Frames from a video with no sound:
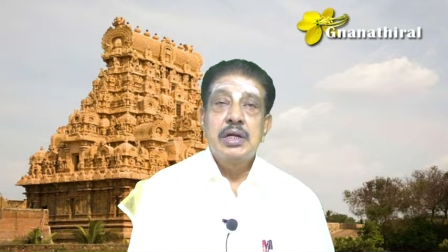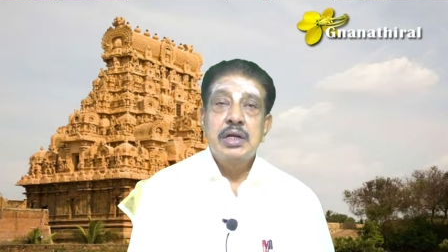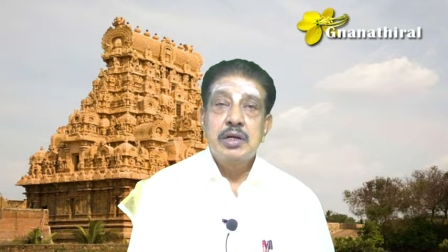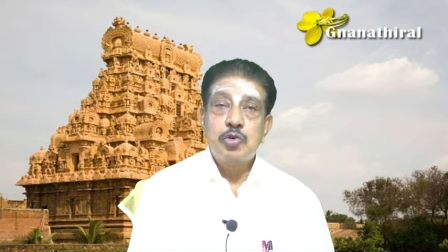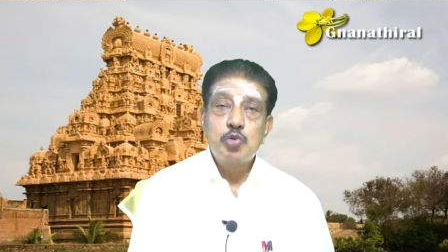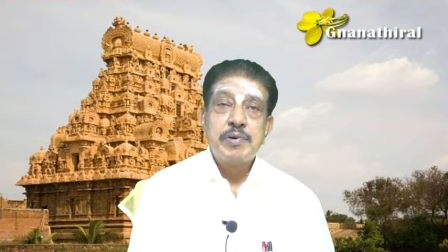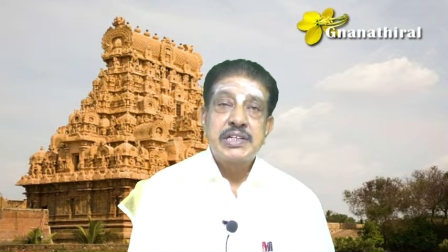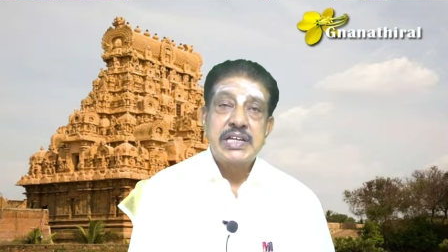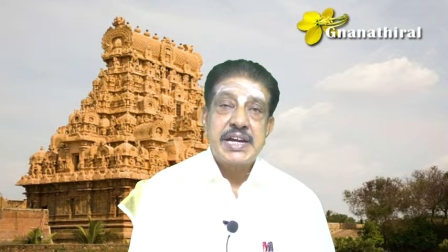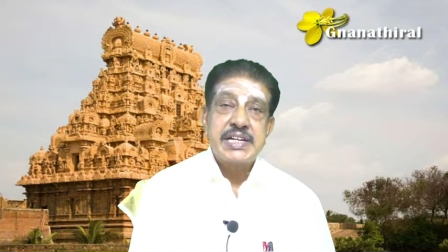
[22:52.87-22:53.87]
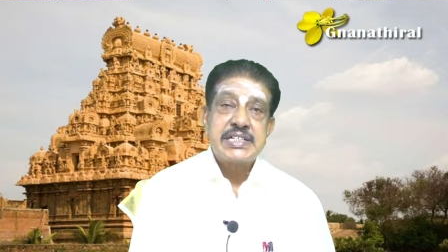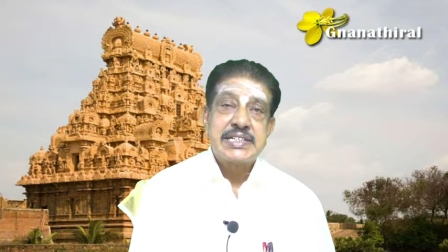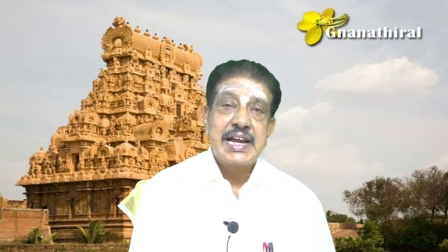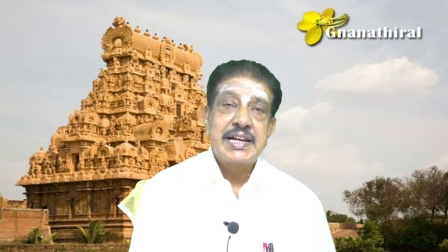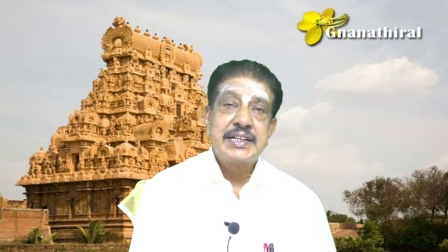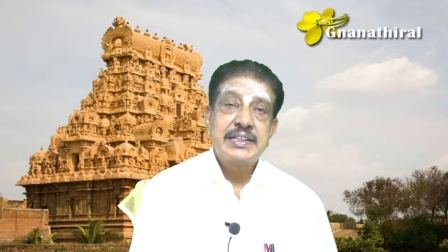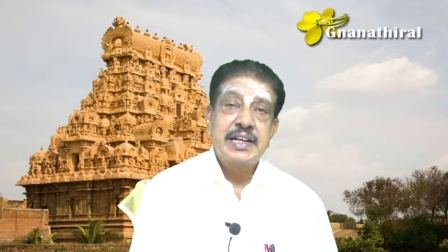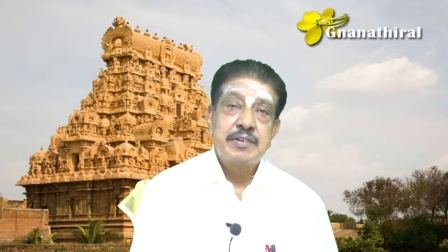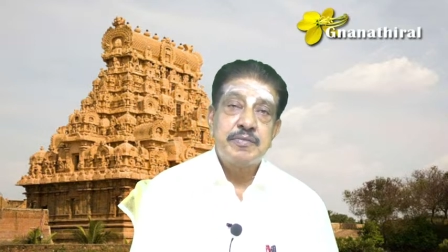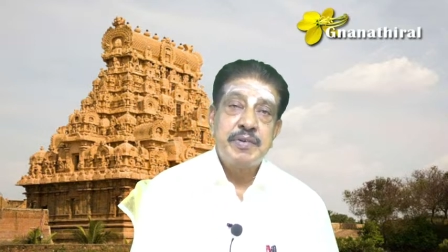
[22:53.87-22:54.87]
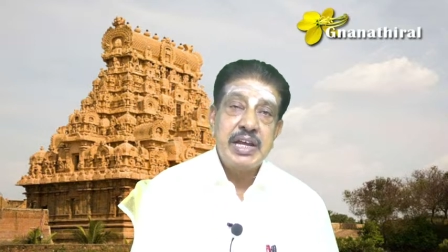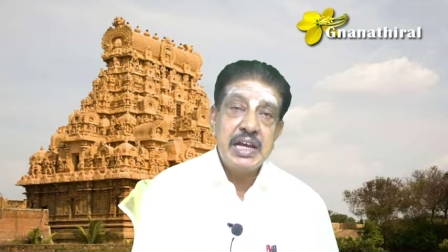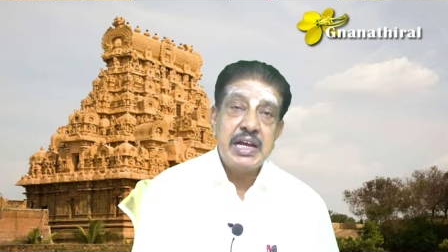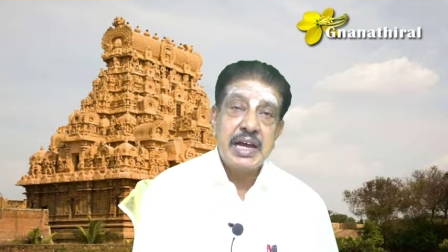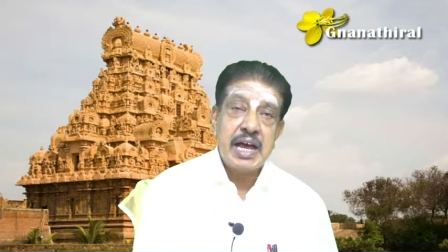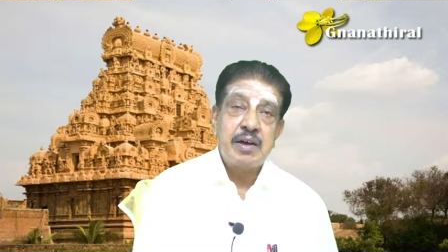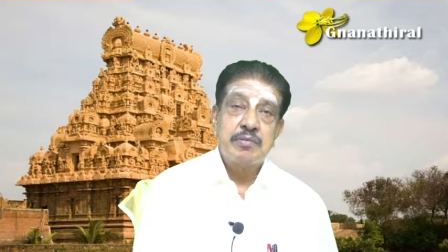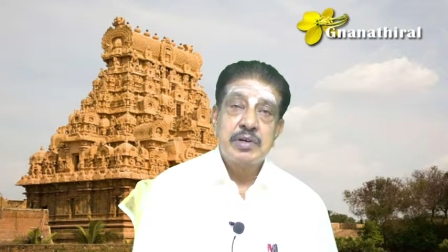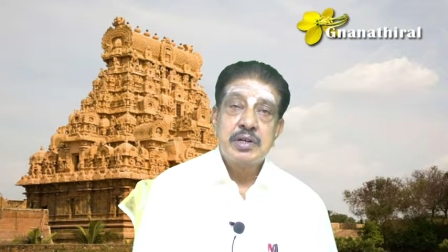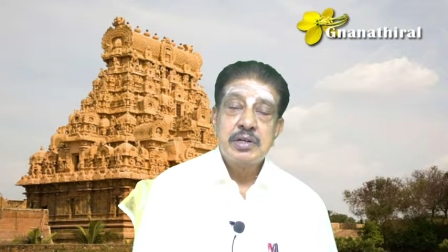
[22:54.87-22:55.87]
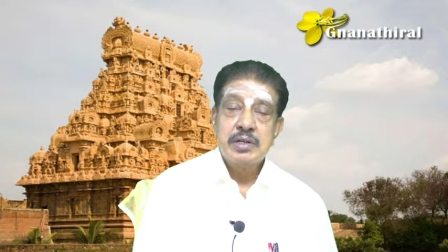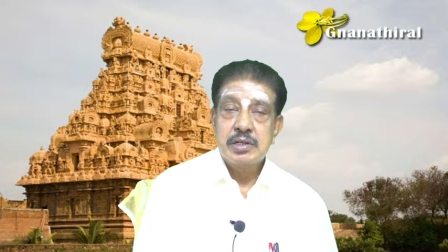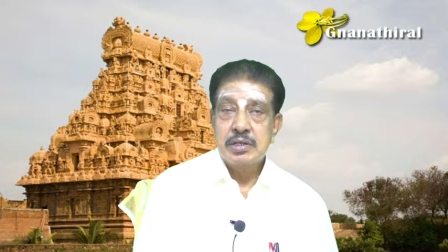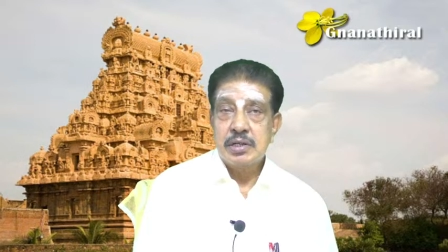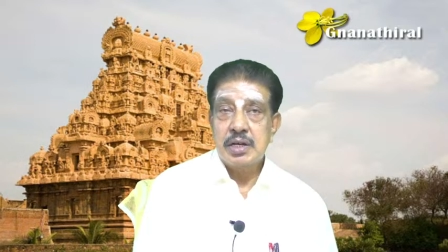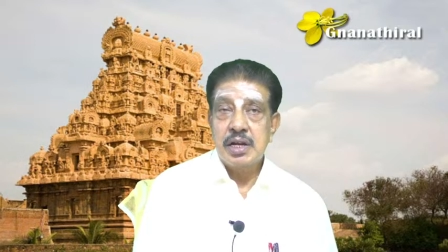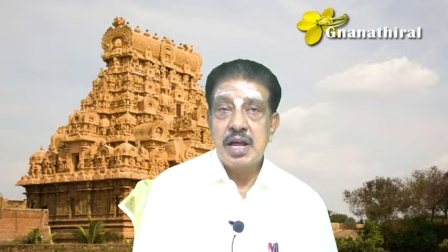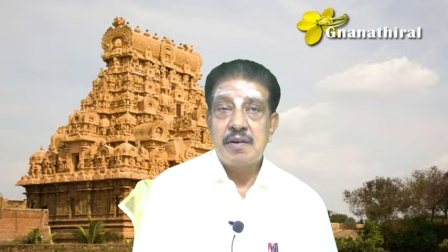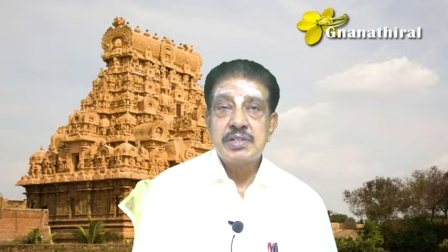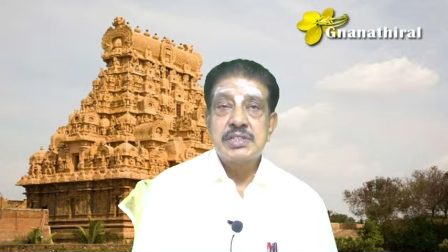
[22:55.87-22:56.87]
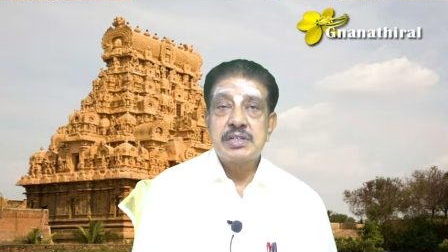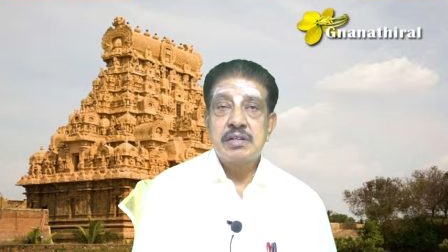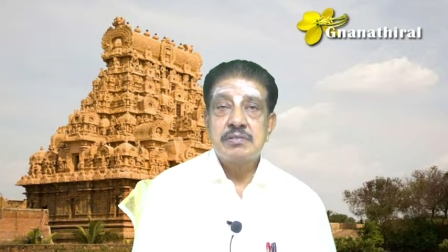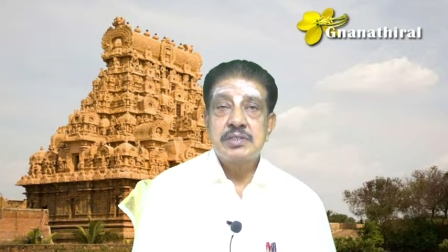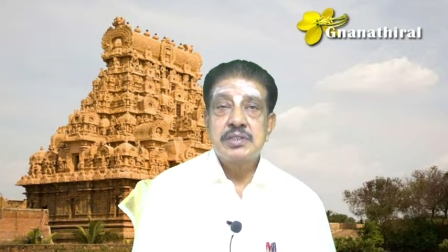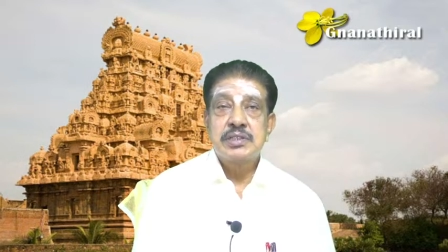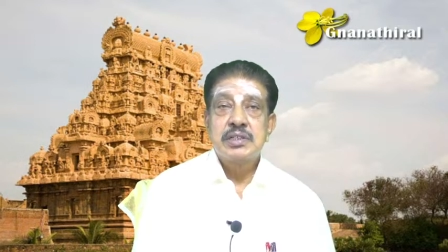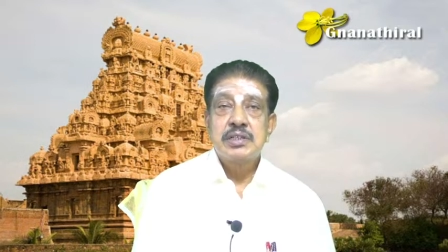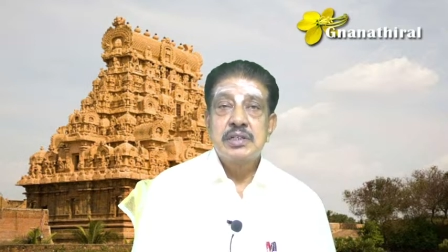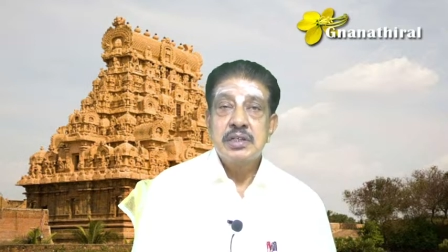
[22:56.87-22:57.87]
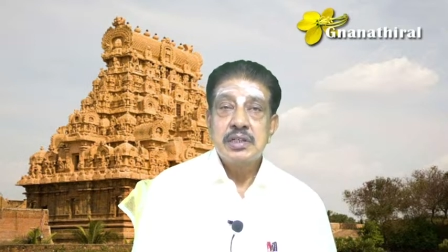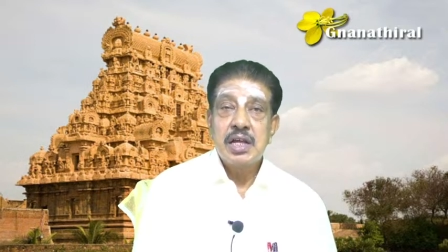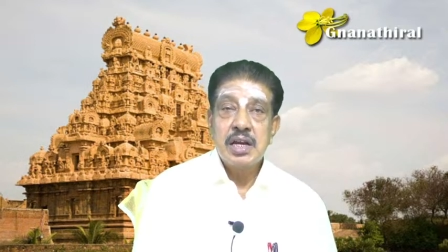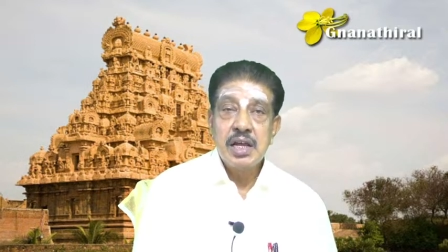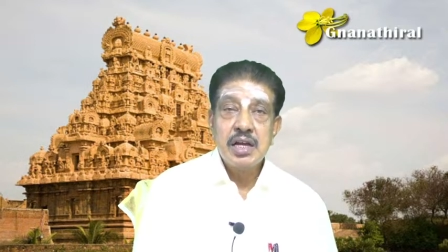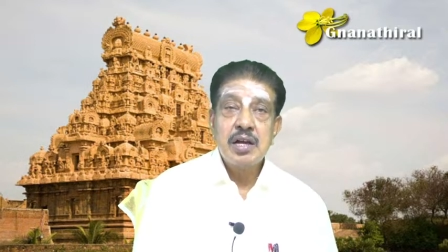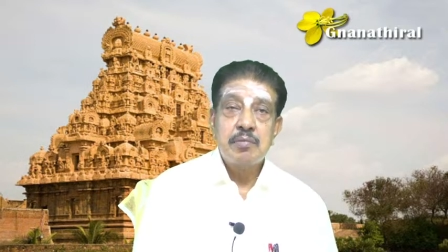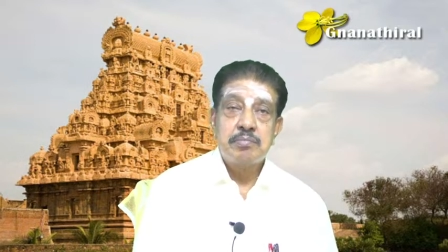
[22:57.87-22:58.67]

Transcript: you must understand that we have in ourselves the lingam,